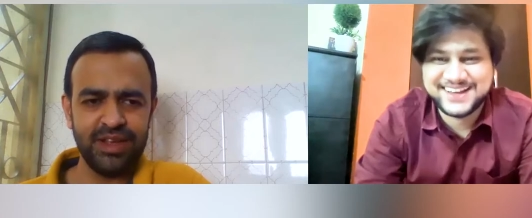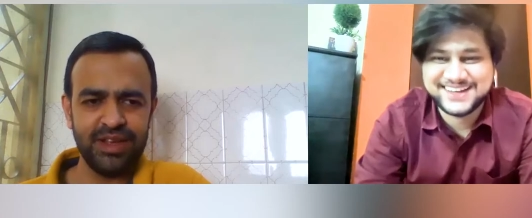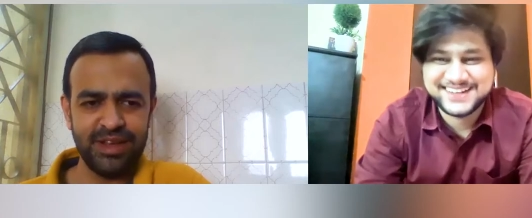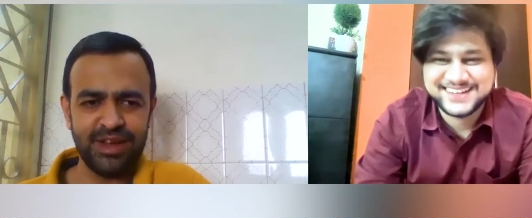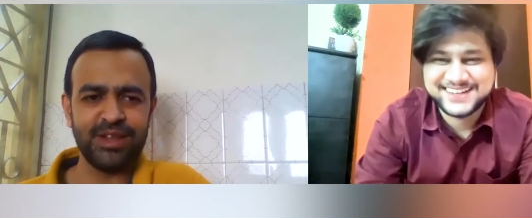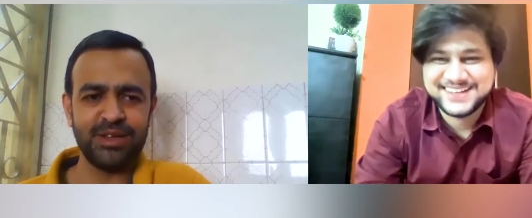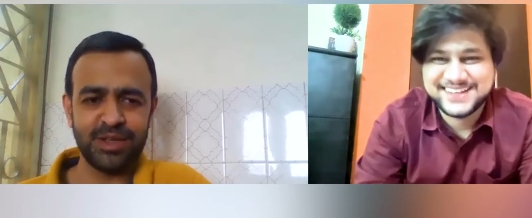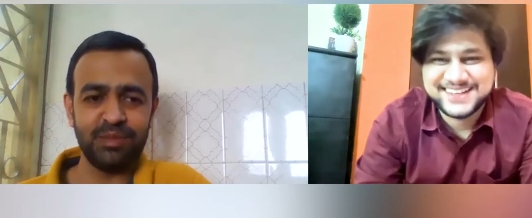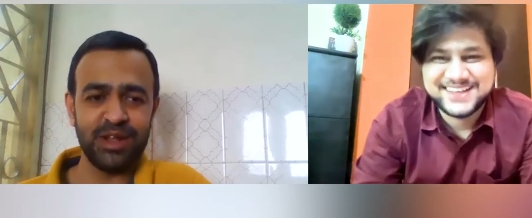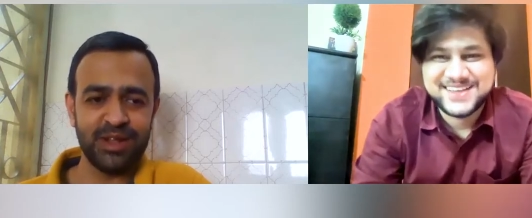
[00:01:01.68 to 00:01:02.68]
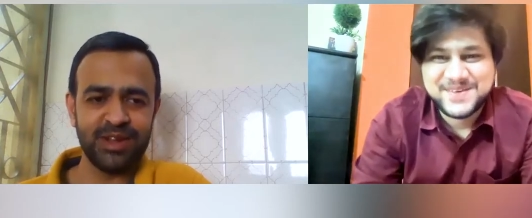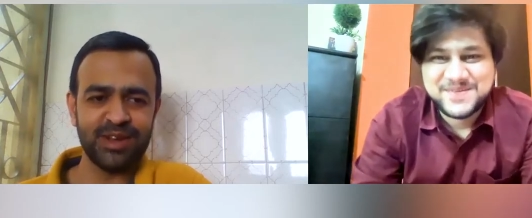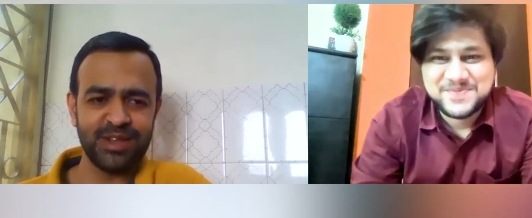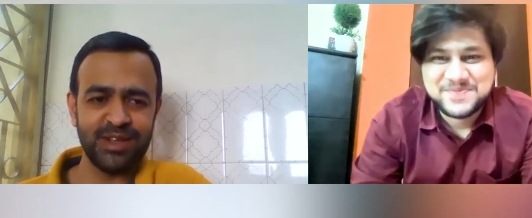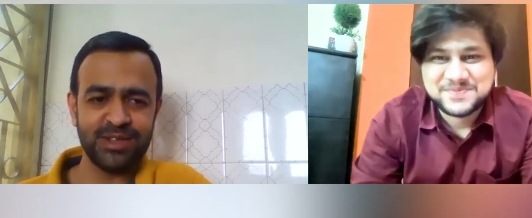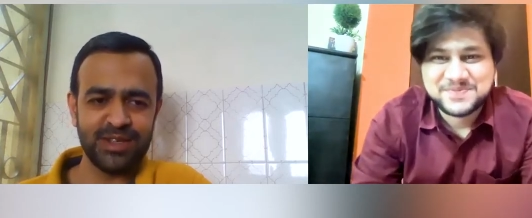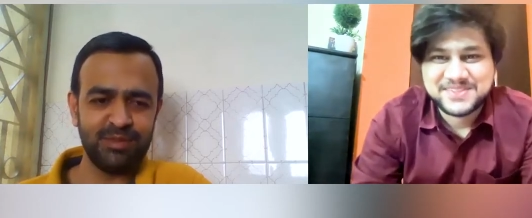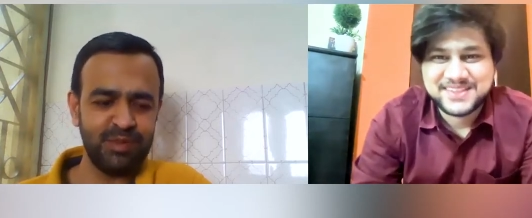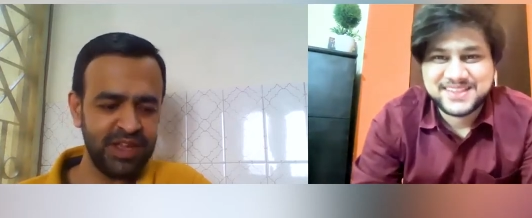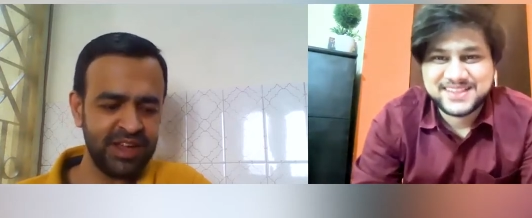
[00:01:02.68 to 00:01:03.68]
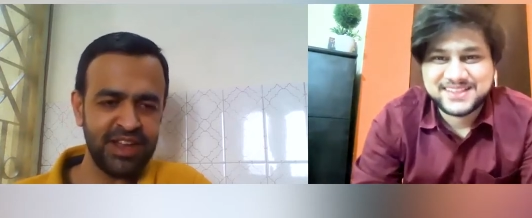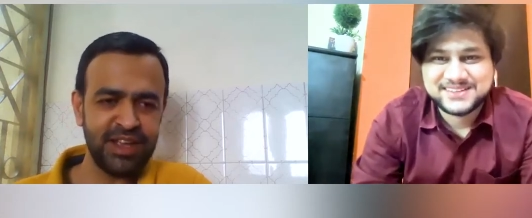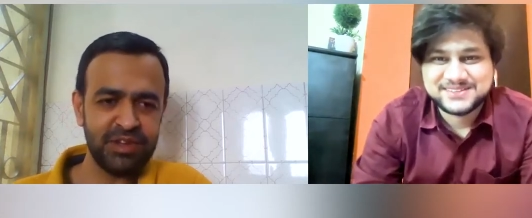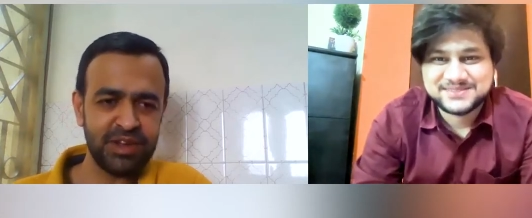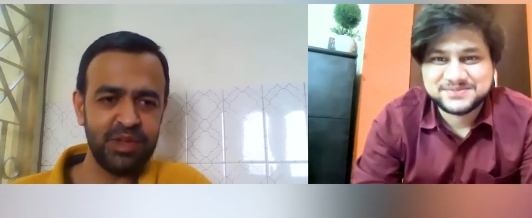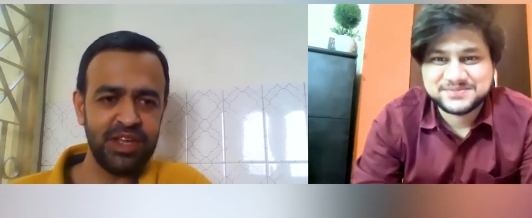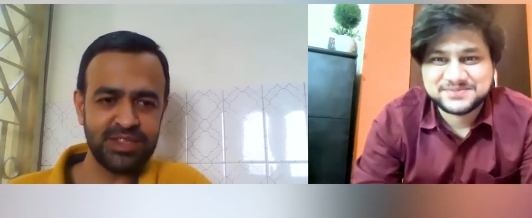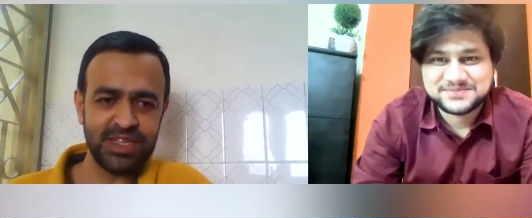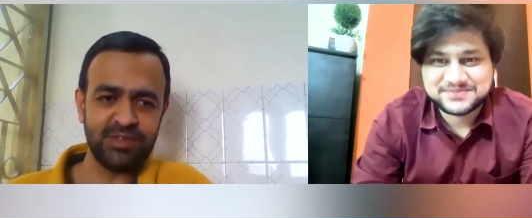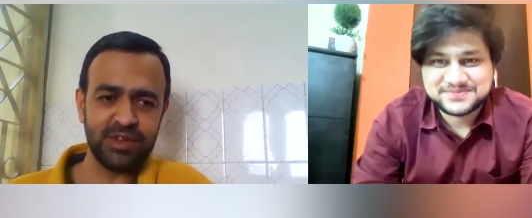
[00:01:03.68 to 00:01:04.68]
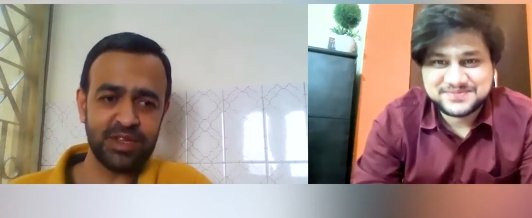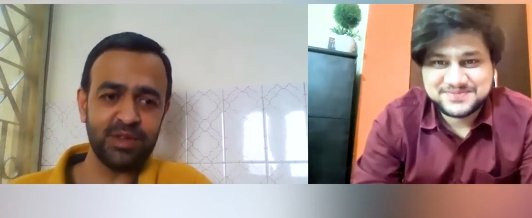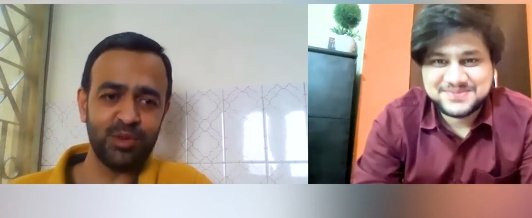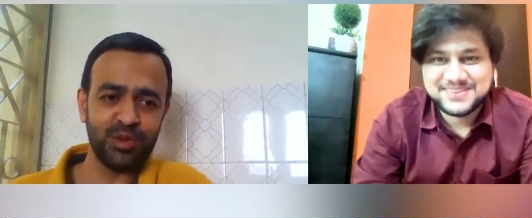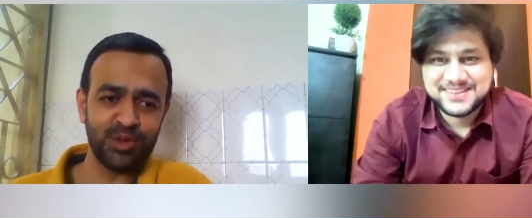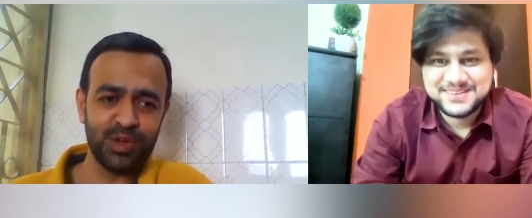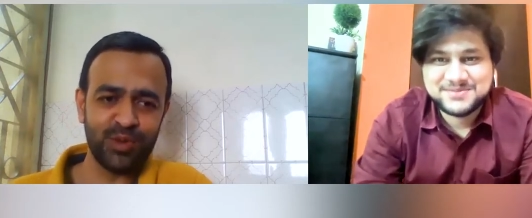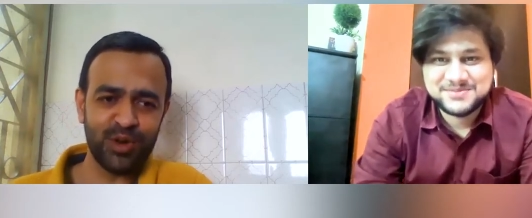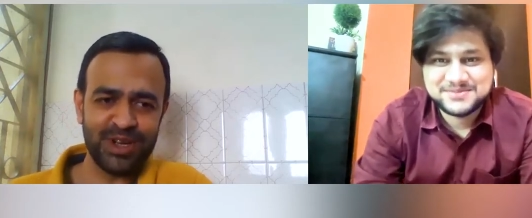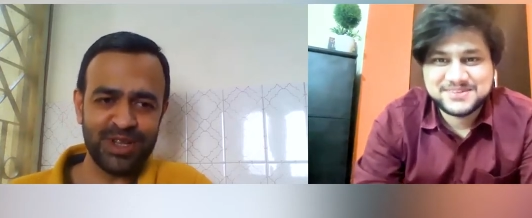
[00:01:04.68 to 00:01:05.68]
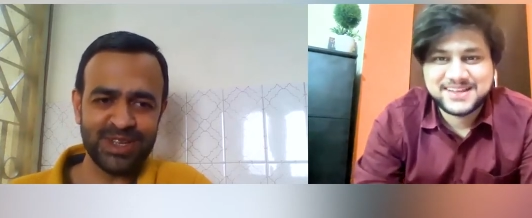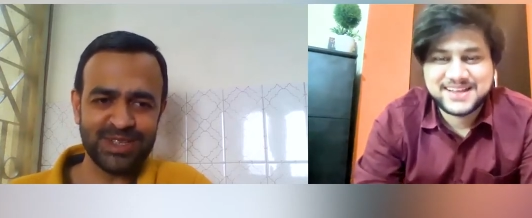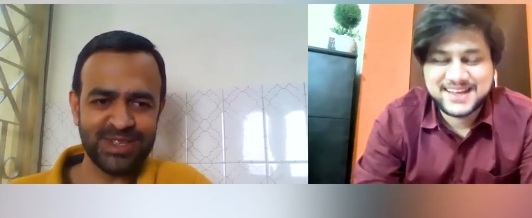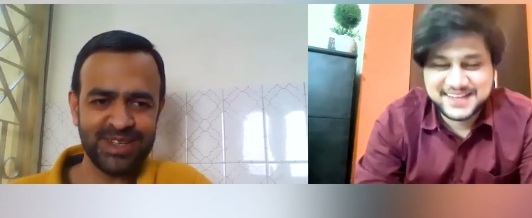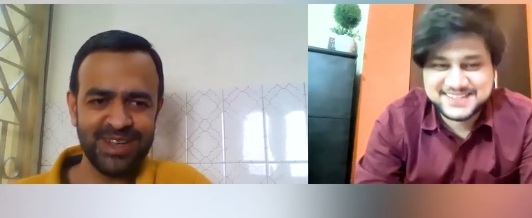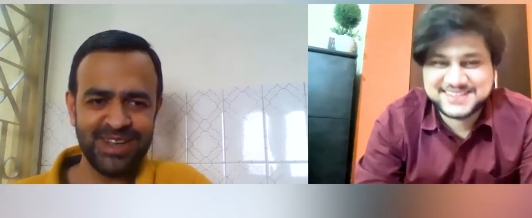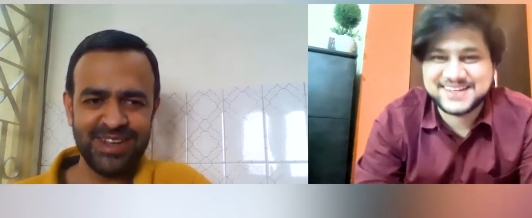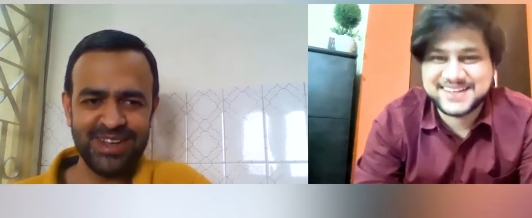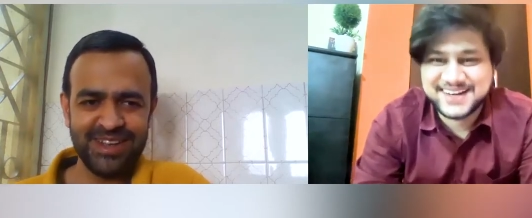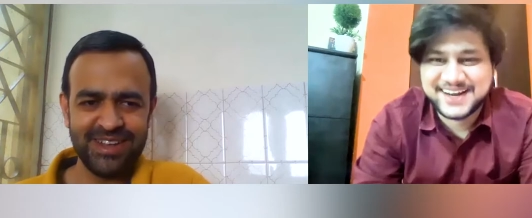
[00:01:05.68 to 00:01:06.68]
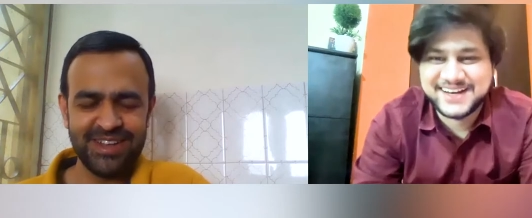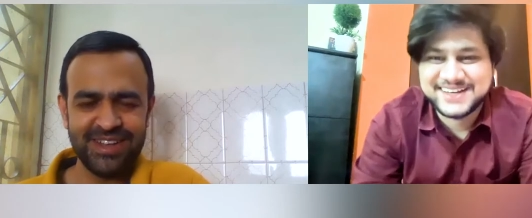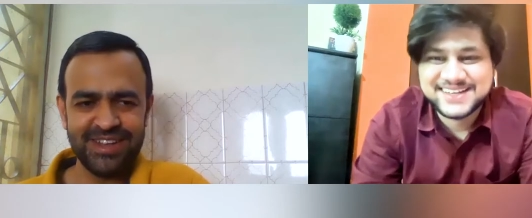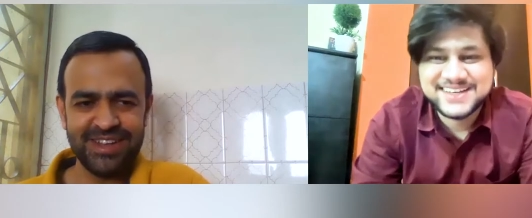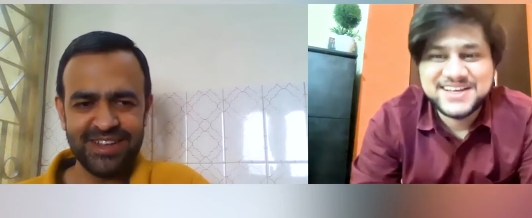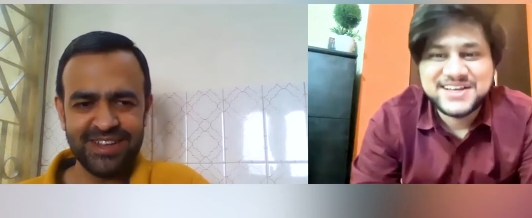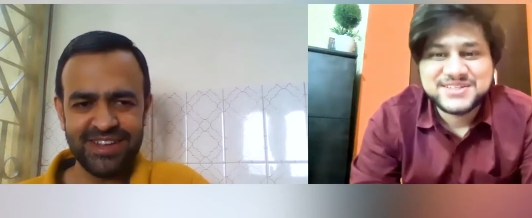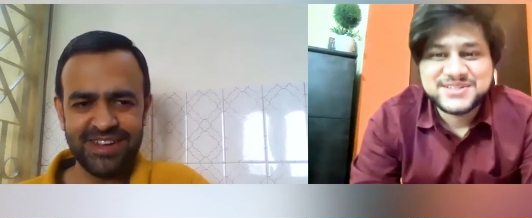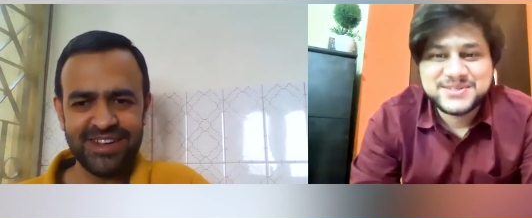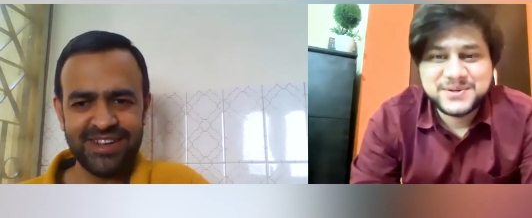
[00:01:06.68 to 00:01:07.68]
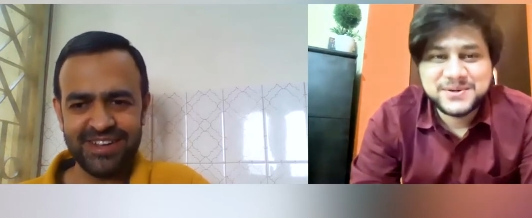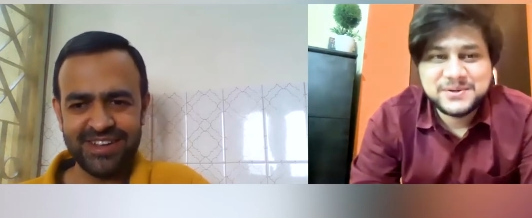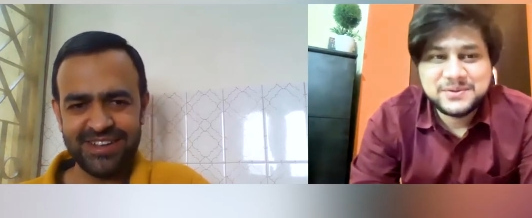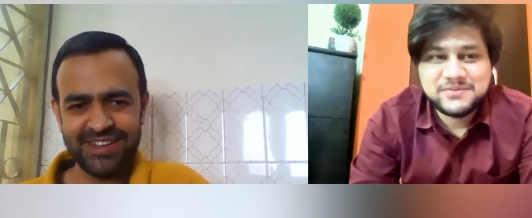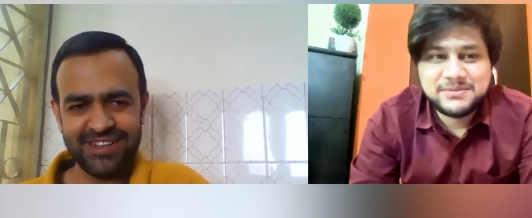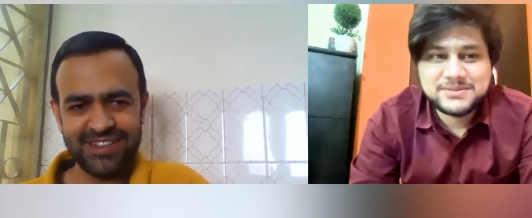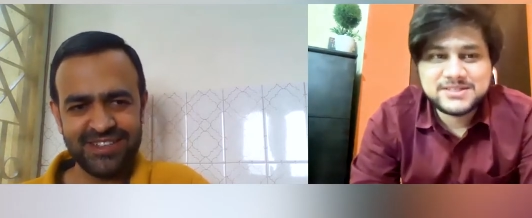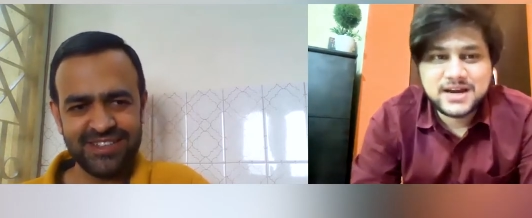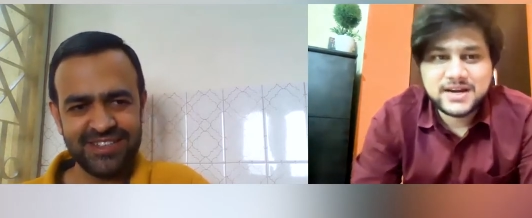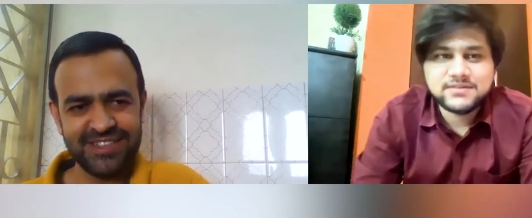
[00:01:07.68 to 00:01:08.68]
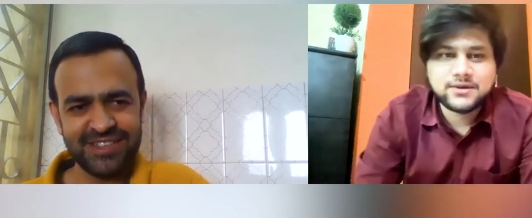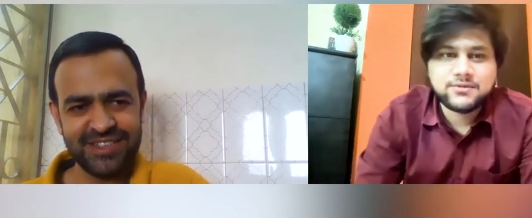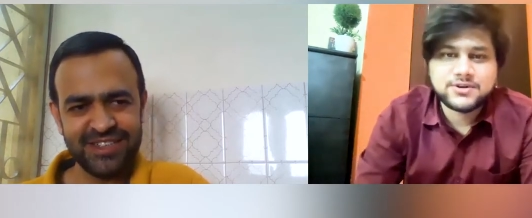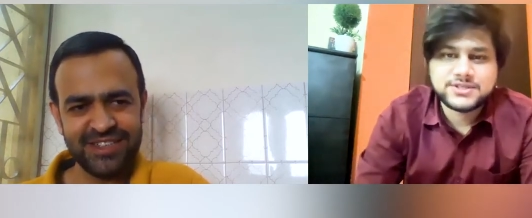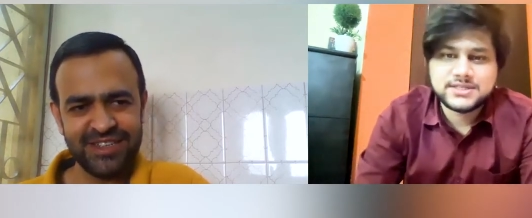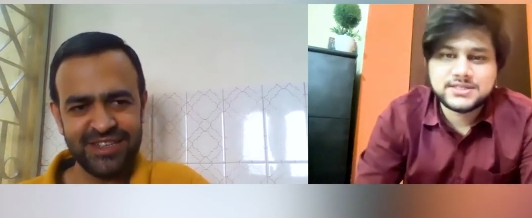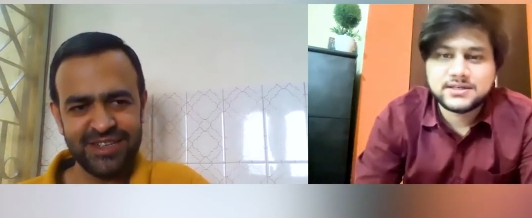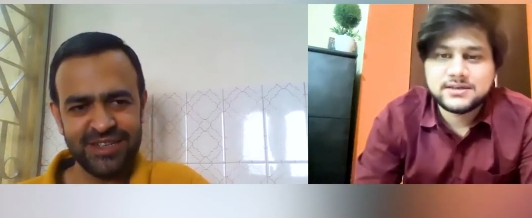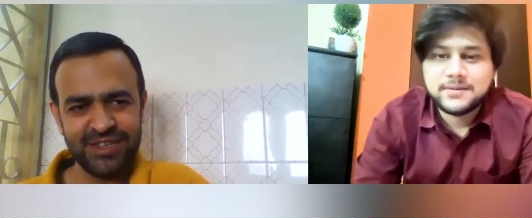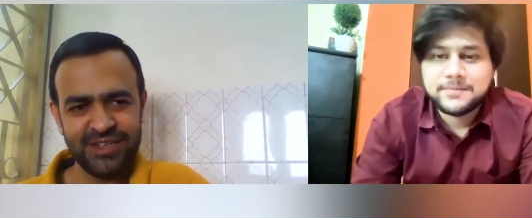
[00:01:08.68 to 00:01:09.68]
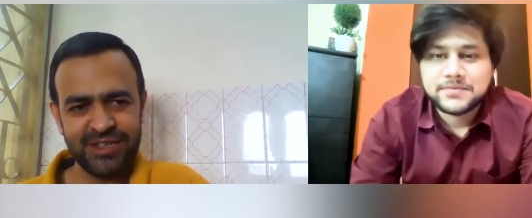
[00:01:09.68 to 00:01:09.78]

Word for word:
Speaker 1: Yeah, that's the main thing. These days being alive and being safe are the
Speaker 2: most important things. Correct, sir. Right. So we'll be starting with the question, sir.